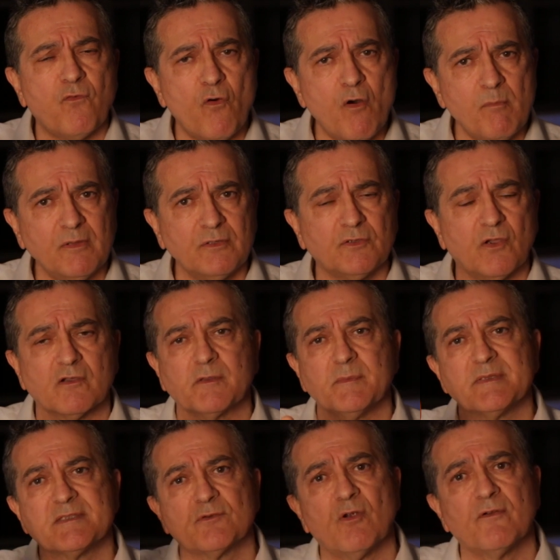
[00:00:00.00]
formal
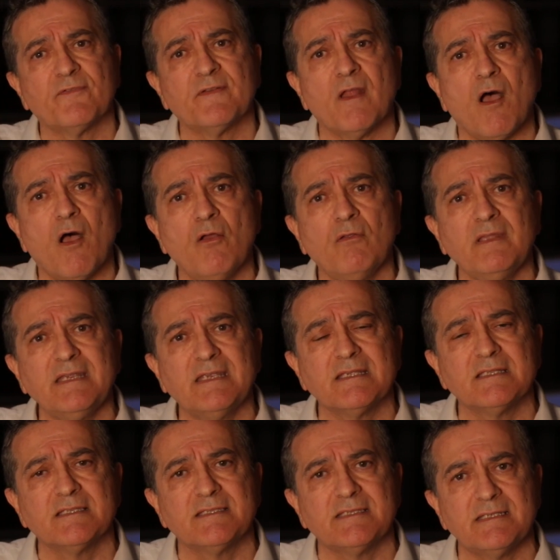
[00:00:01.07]
documents are often only
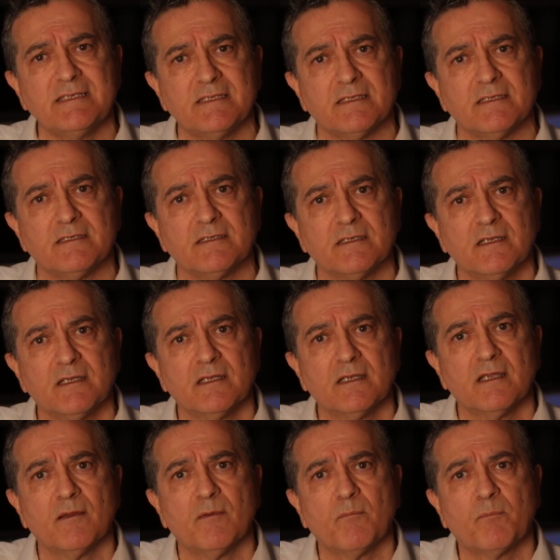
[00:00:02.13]
considered
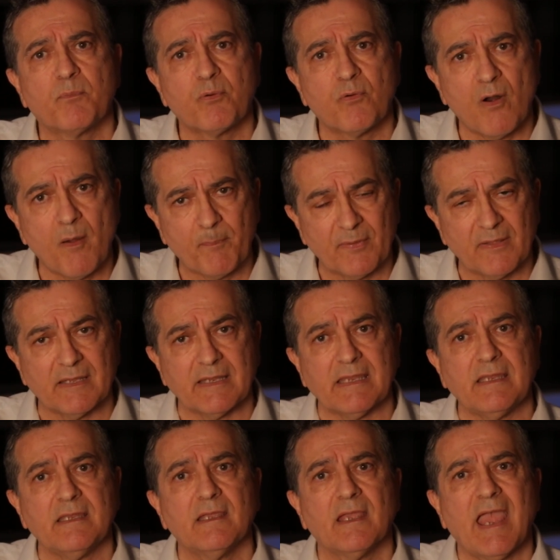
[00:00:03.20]

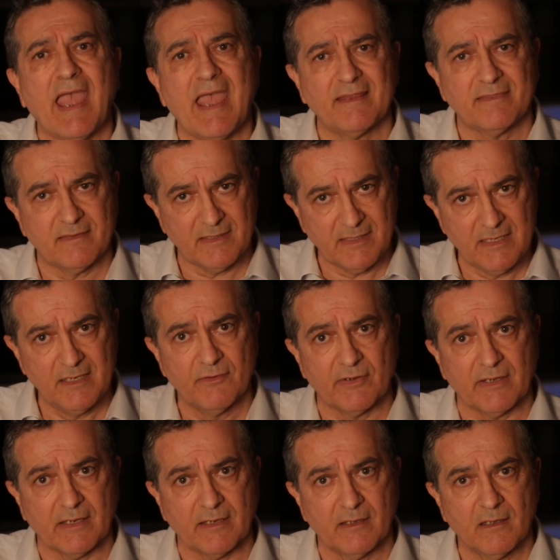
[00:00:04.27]
properly at the
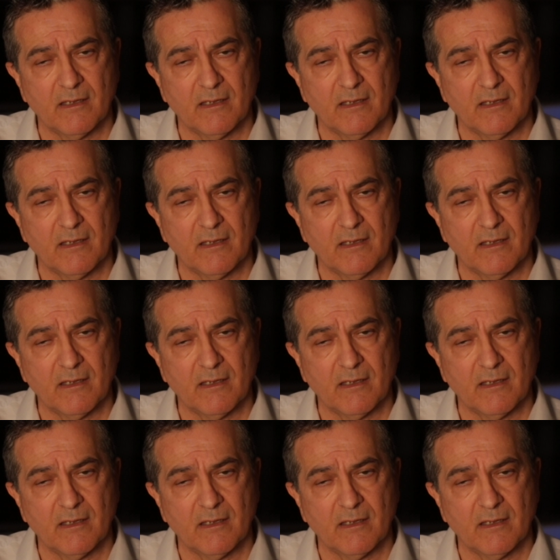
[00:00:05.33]
hearing,